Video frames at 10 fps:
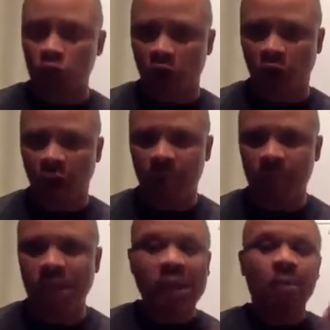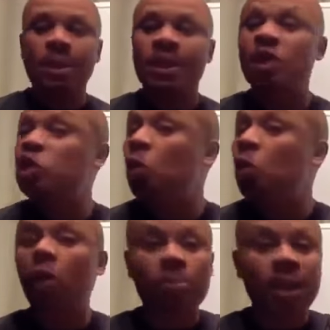term because you
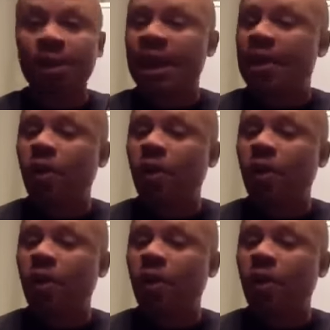won't be able to hit